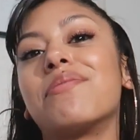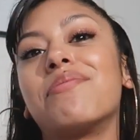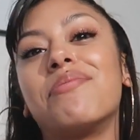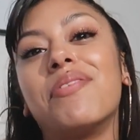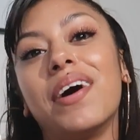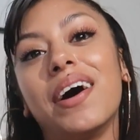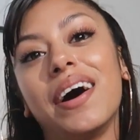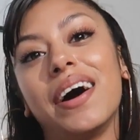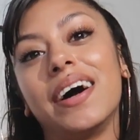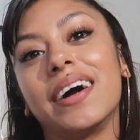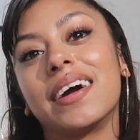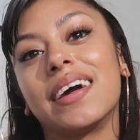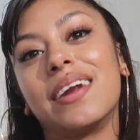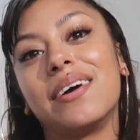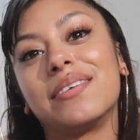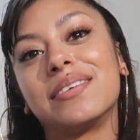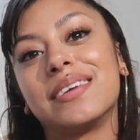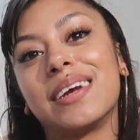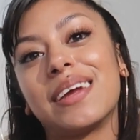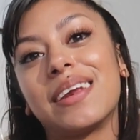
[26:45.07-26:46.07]
fuck. And I
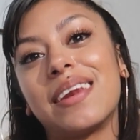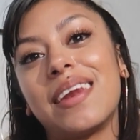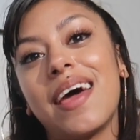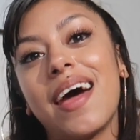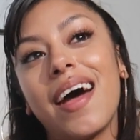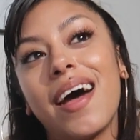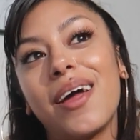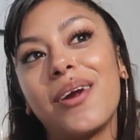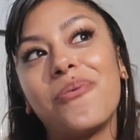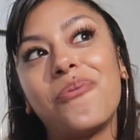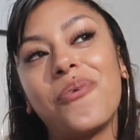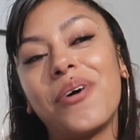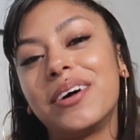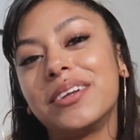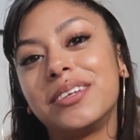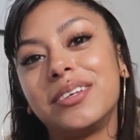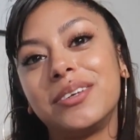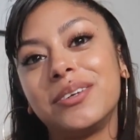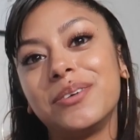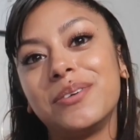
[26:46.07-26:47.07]
was like, nah, I don't
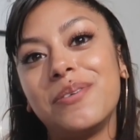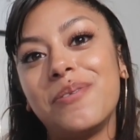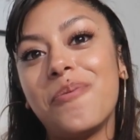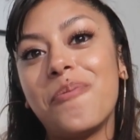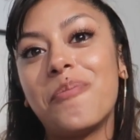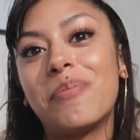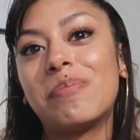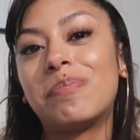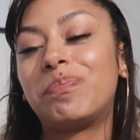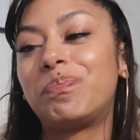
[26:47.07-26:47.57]
want to.